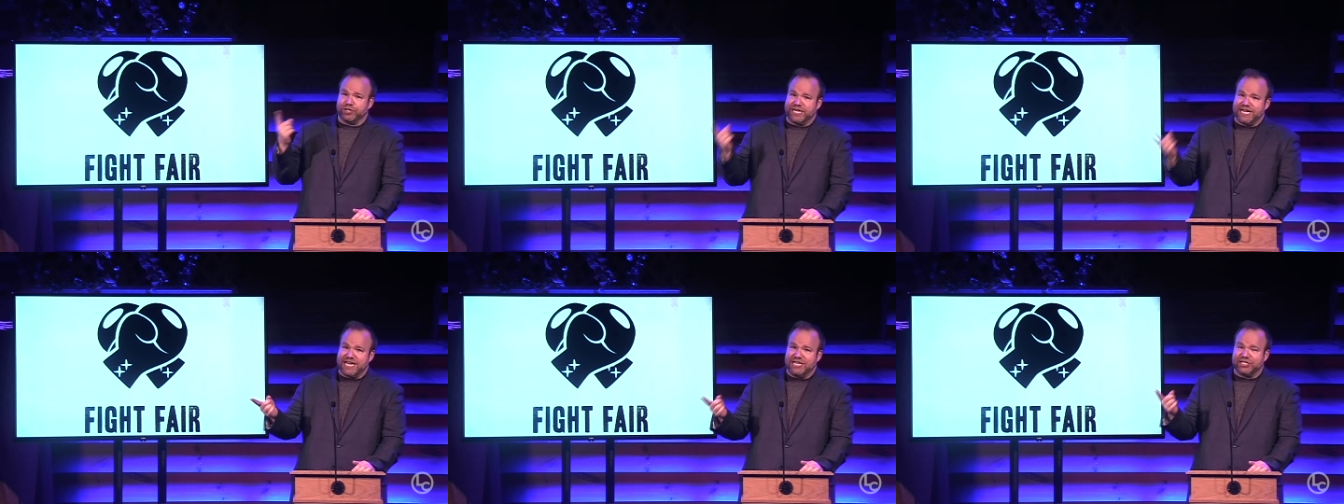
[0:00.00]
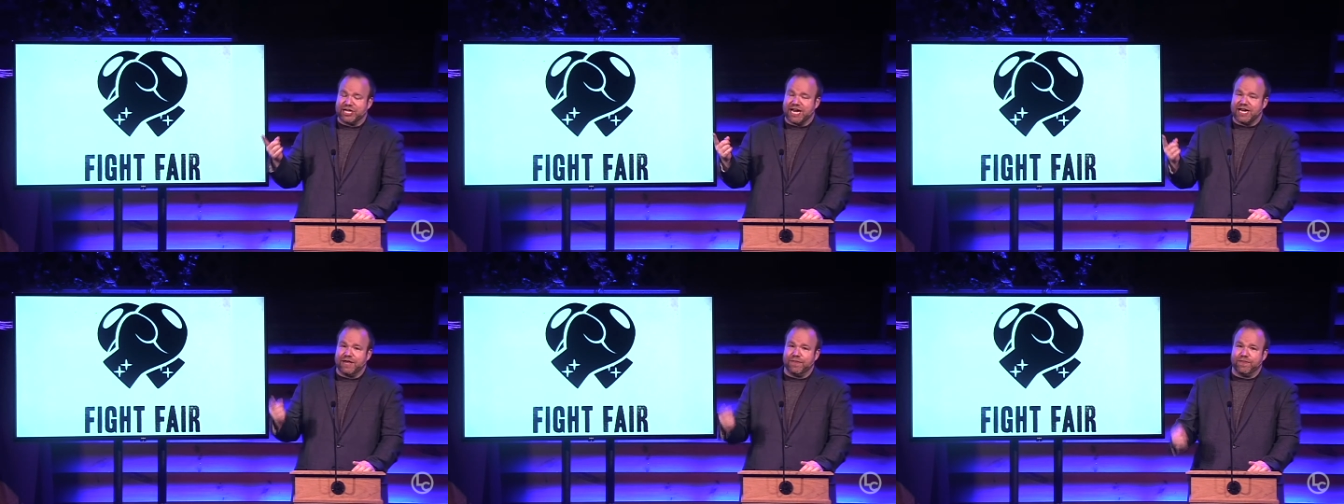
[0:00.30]

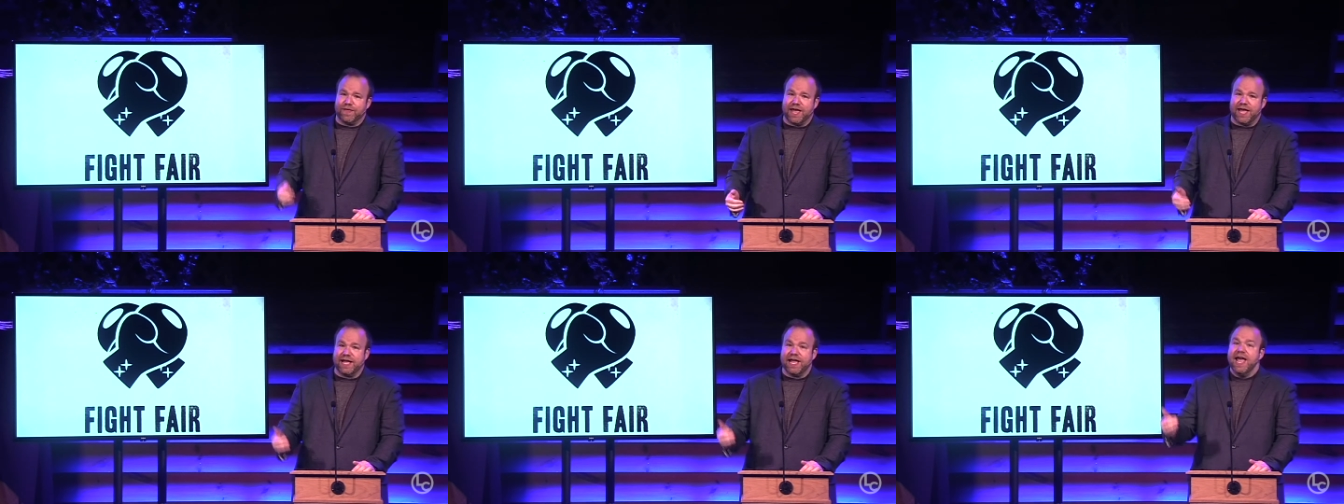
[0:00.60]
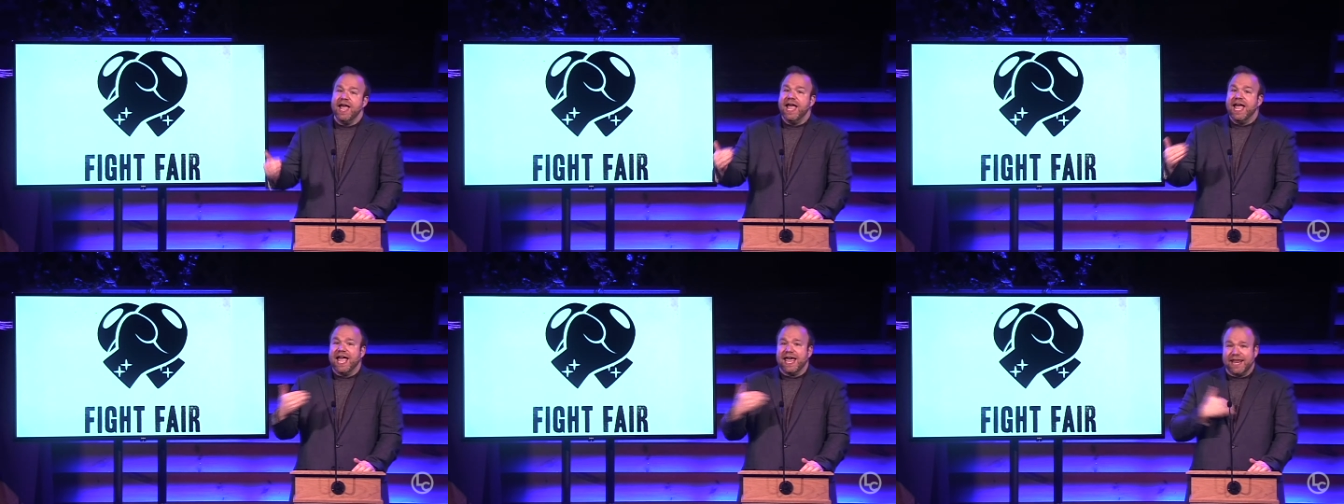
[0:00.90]
teach anything,
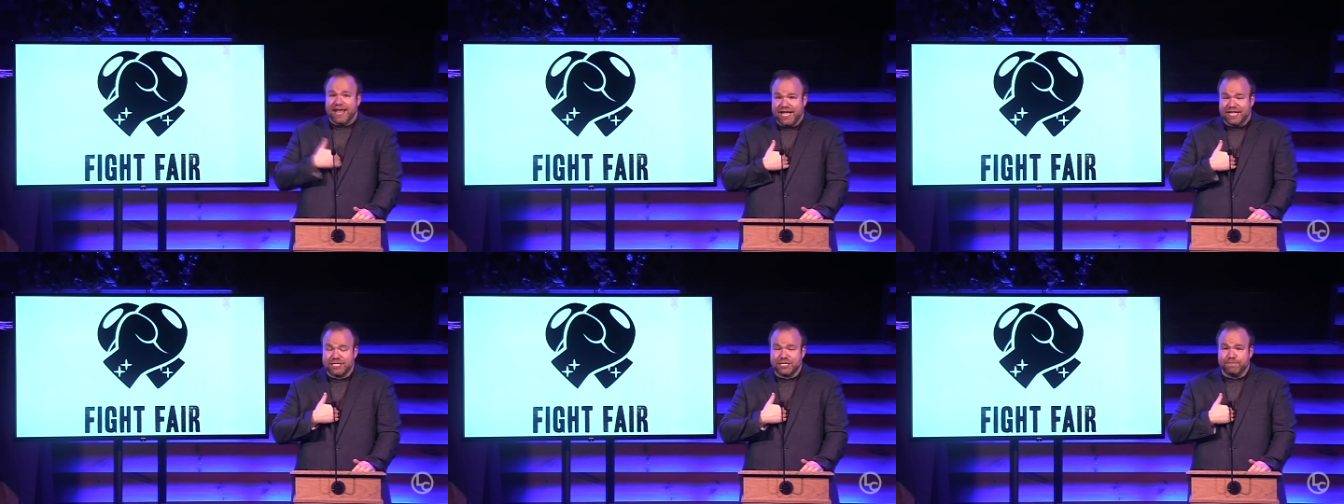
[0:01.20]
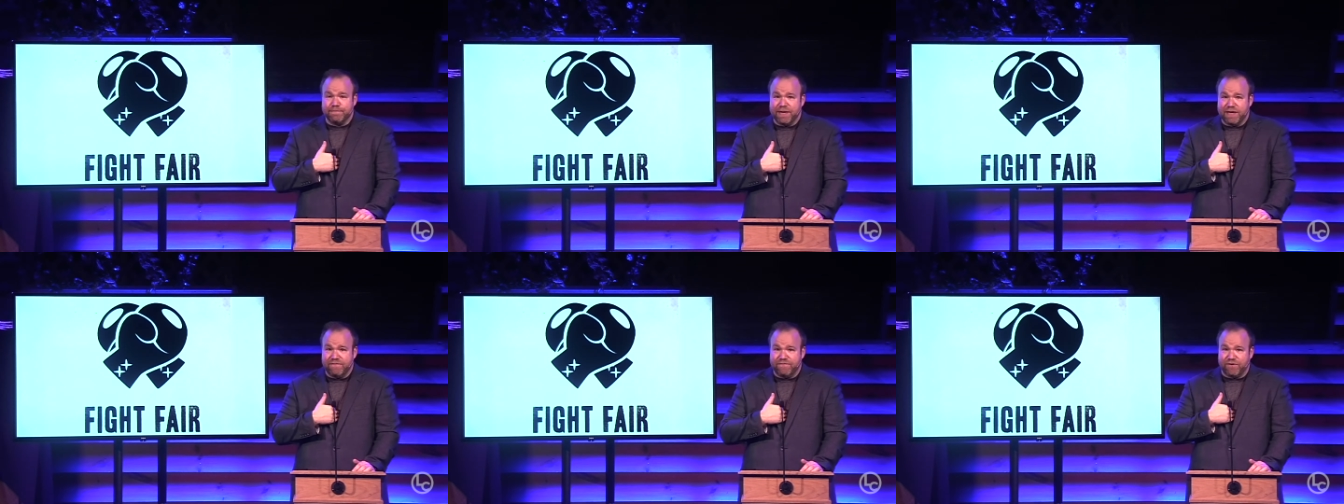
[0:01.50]
it hits
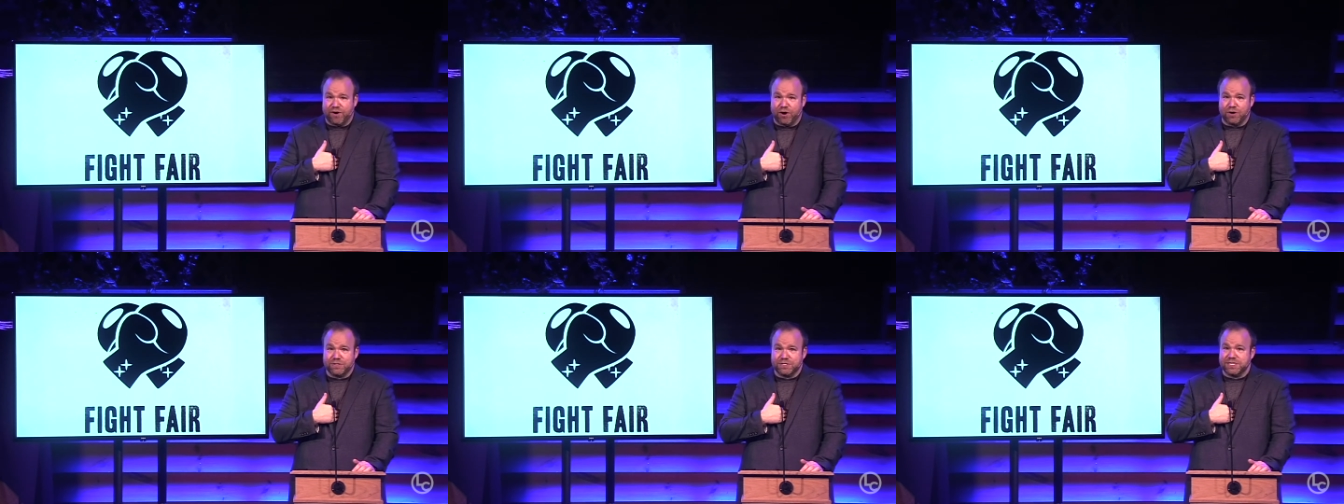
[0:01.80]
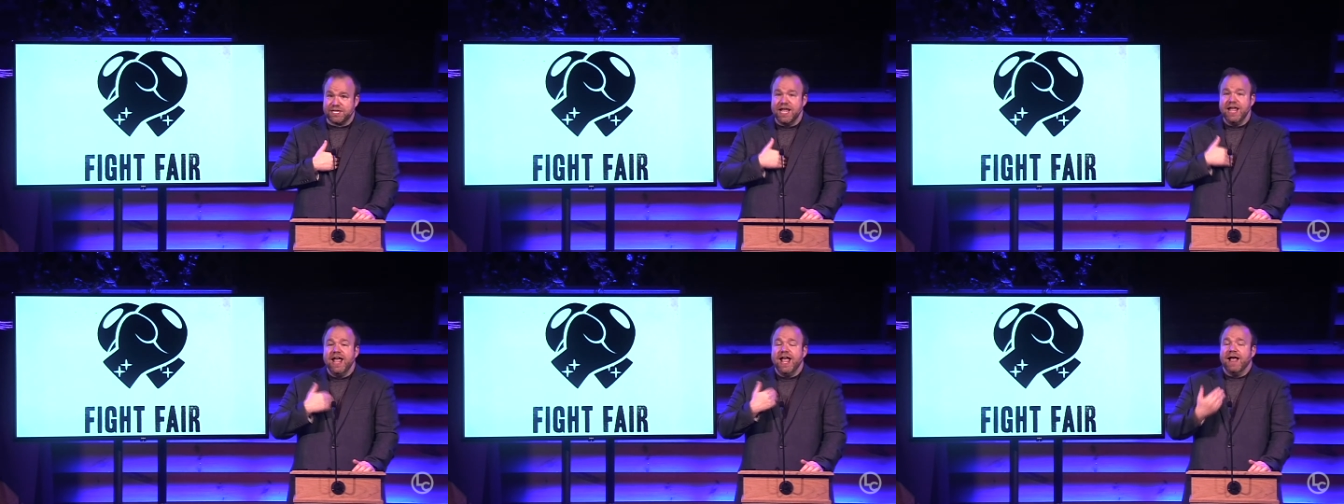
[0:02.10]
me first.